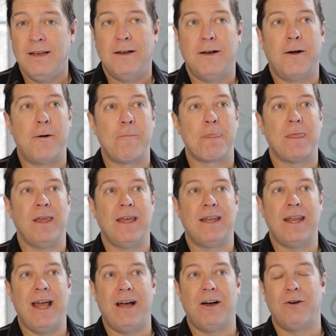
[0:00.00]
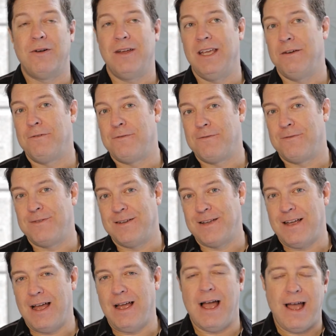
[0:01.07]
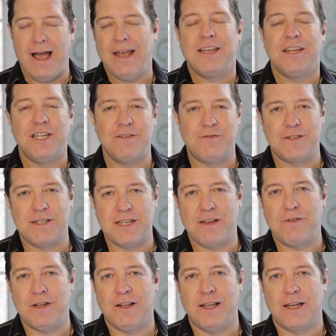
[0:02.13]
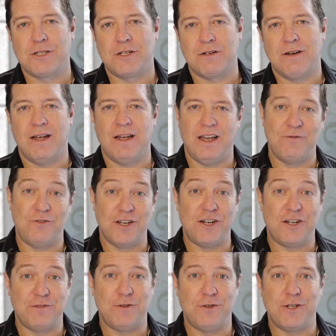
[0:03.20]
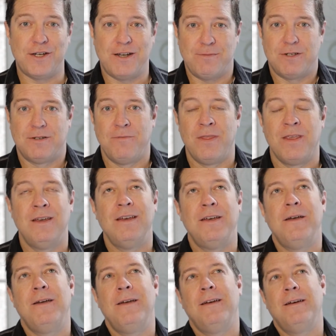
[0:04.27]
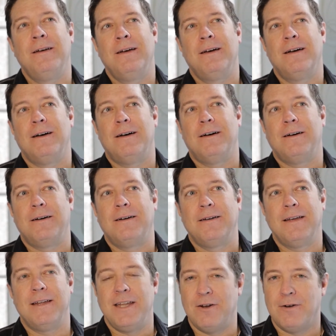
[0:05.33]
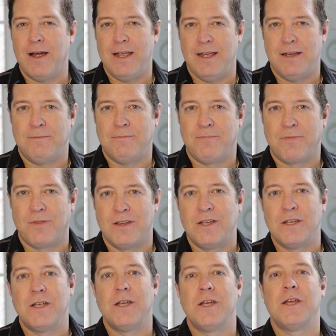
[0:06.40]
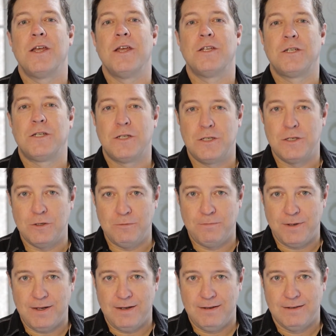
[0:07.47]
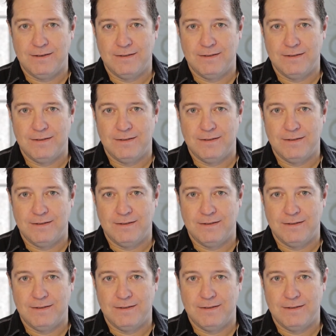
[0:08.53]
Um, and how if I, I, could give the safety lecture, I, have done it a few times. Uh, and here I am, stupid.